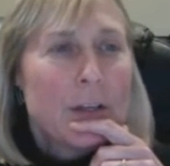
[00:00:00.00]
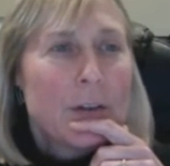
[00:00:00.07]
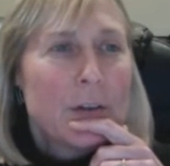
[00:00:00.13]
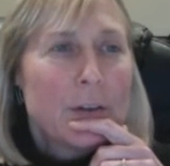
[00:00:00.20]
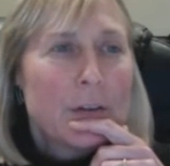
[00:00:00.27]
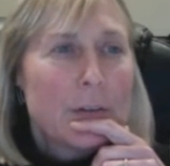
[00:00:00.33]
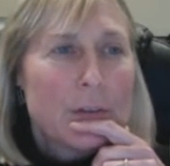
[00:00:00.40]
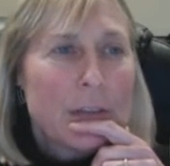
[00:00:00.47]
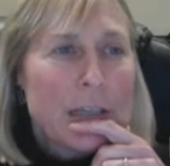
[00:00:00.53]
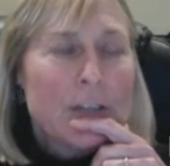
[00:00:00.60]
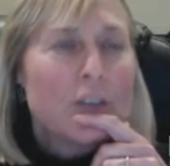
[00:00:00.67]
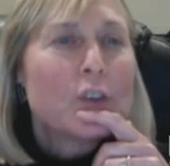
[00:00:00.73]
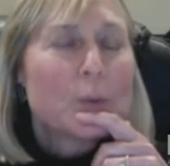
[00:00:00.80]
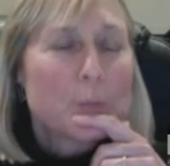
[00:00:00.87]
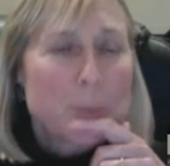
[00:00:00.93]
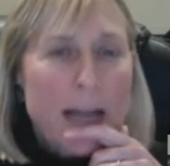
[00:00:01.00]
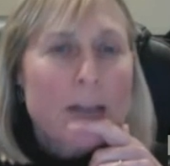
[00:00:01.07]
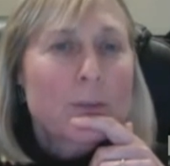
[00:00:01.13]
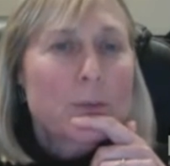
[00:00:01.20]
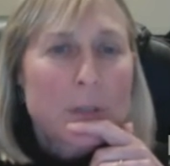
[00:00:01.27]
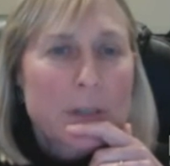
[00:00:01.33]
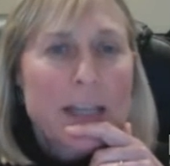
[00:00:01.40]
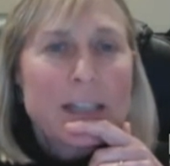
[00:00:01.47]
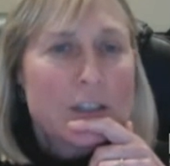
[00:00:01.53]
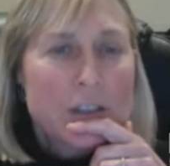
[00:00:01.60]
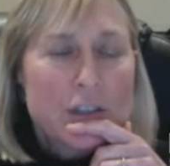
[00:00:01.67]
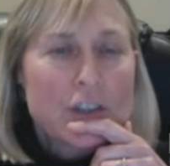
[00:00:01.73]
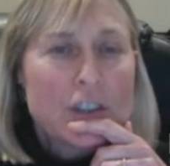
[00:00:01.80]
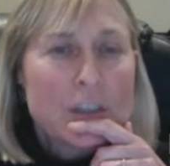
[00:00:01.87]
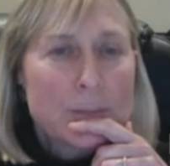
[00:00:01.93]
in direct
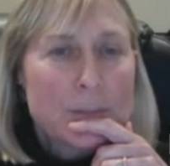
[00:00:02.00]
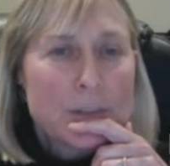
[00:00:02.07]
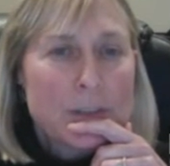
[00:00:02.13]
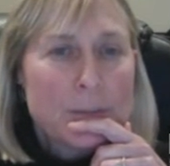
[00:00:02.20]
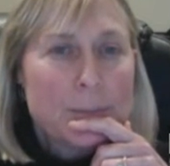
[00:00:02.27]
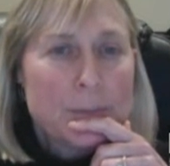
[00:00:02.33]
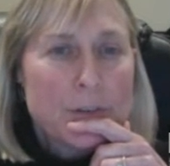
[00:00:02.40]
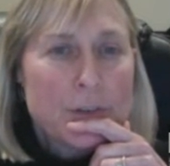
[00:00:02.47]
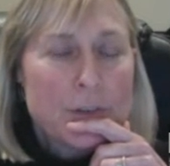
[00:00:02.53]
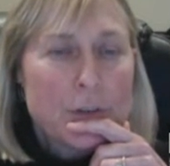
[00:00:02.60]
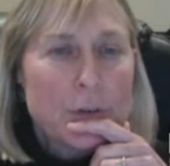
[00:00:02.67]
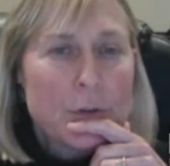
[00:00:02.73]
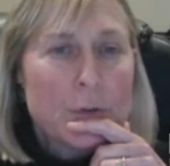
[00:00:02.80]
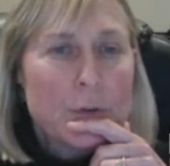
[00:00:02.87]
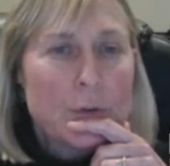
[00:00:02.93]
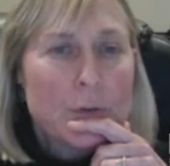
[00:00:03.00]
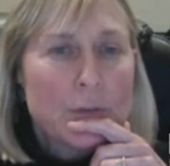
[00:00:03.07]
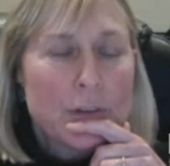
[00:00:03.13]
relationship to